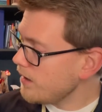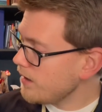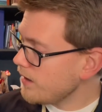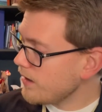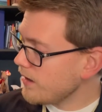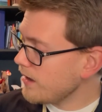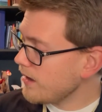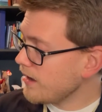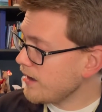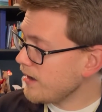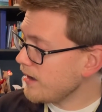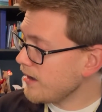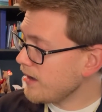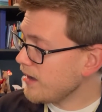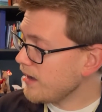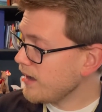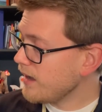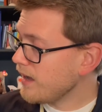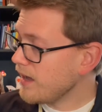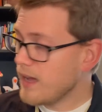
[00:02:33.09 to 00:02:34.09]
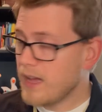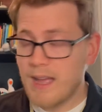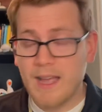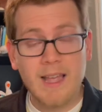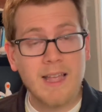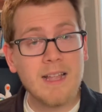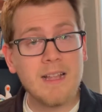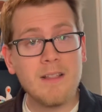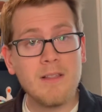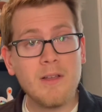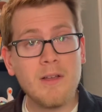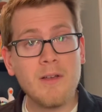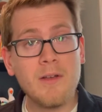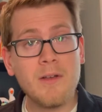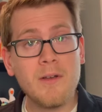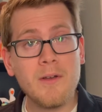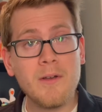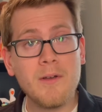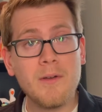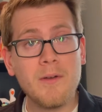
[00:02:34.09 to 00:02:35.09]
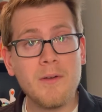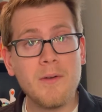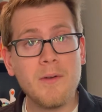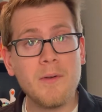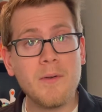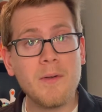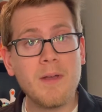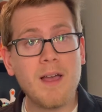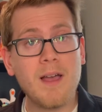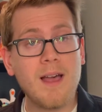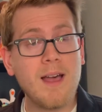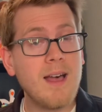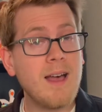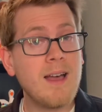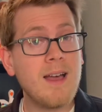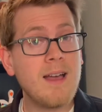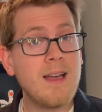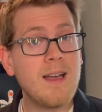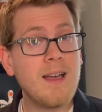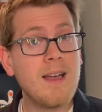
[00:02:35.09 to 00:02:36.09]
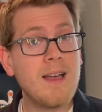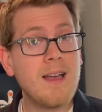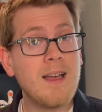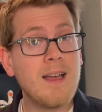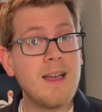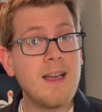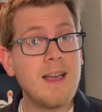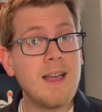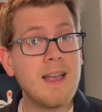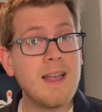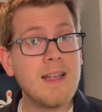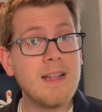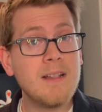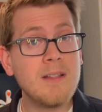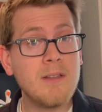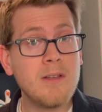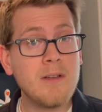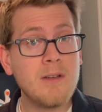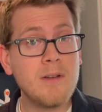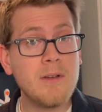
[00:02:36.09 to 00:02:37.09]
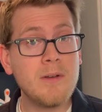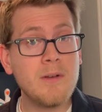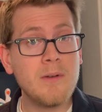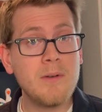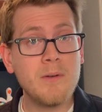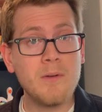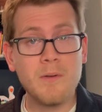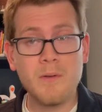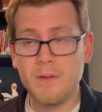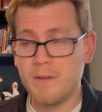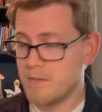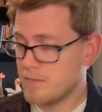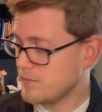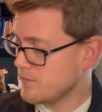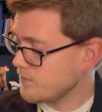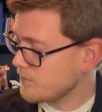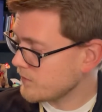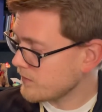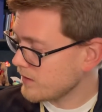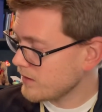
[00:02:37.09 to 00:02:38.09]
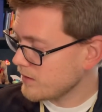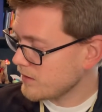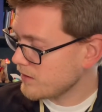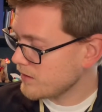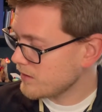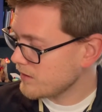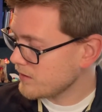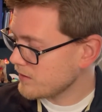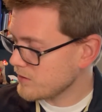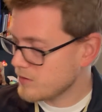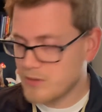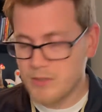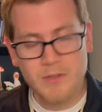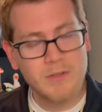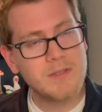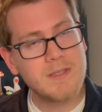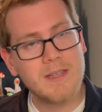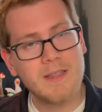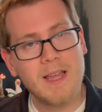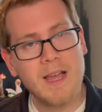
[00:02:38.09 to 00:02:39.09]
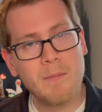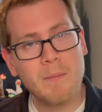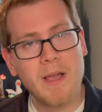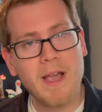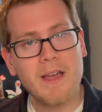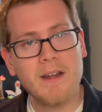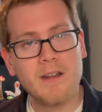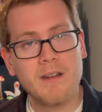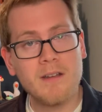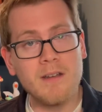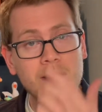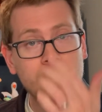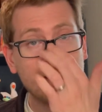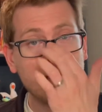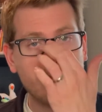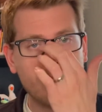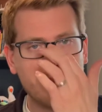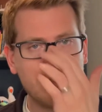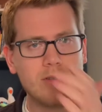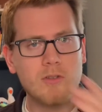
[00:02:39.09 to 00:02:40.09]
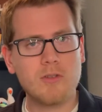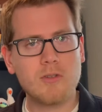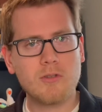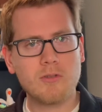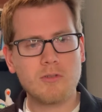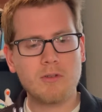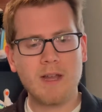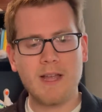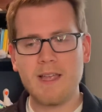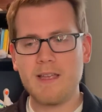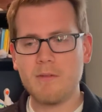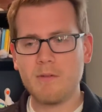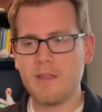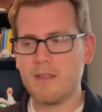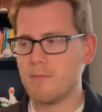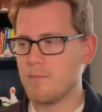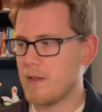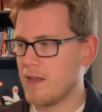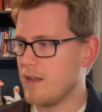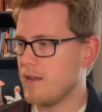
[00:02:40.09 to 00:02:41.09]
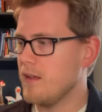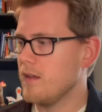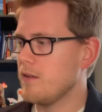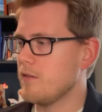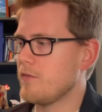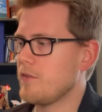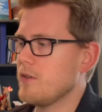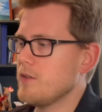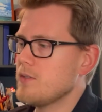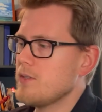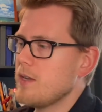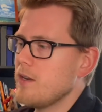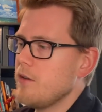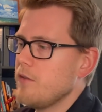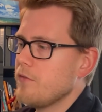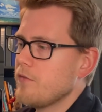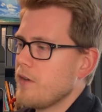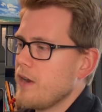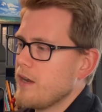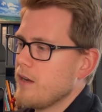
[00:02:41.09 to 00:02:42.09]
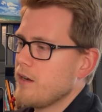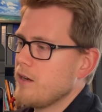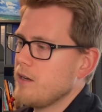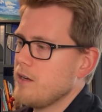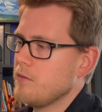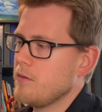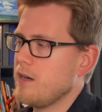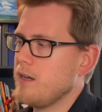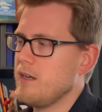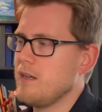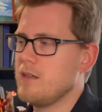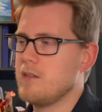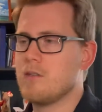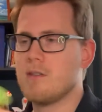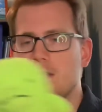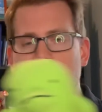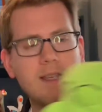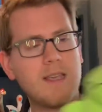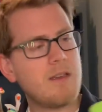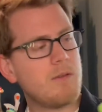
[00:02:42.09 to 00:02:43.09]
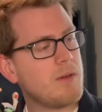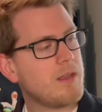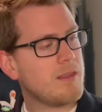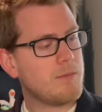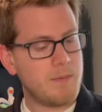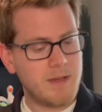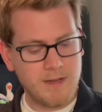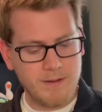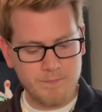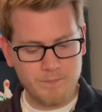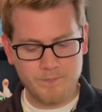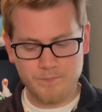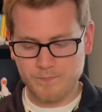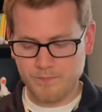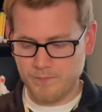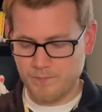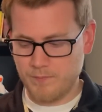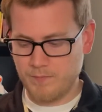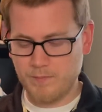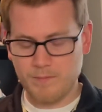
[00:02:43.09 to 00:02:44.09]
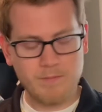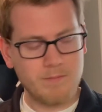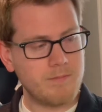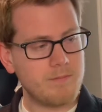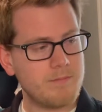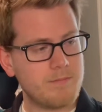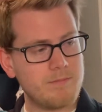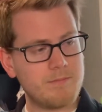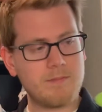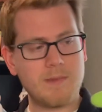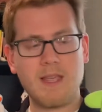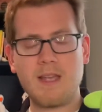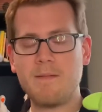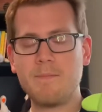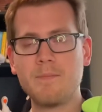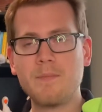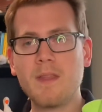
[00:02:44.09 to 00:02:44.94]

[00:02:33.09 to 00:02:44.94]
High, low, high, low. Do you see that pattern? Try it with me. Falsetto Frank, are you ready to sing it with me? Yeah?